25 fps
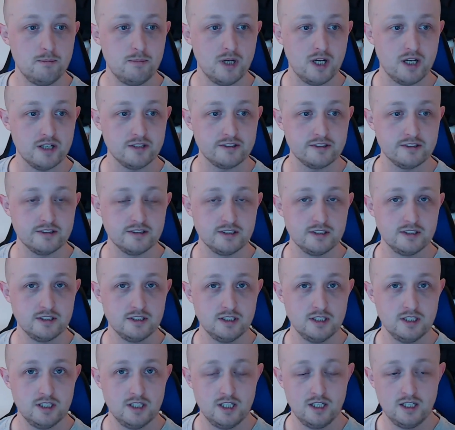but
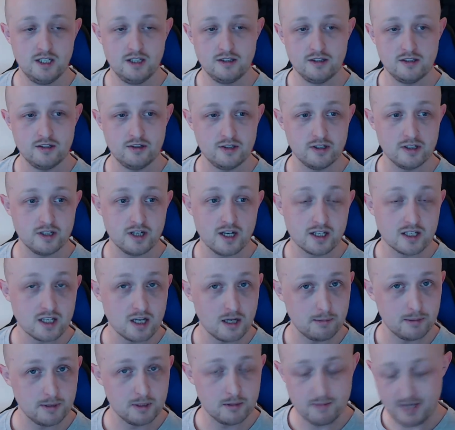there are a
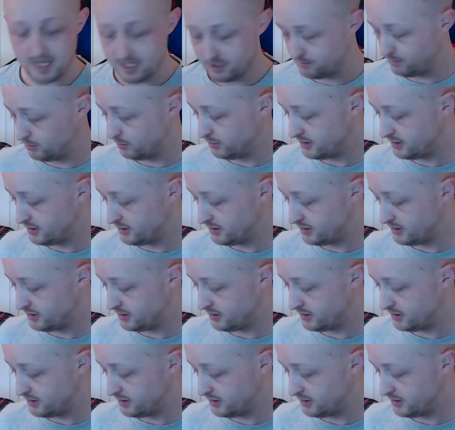couple of bad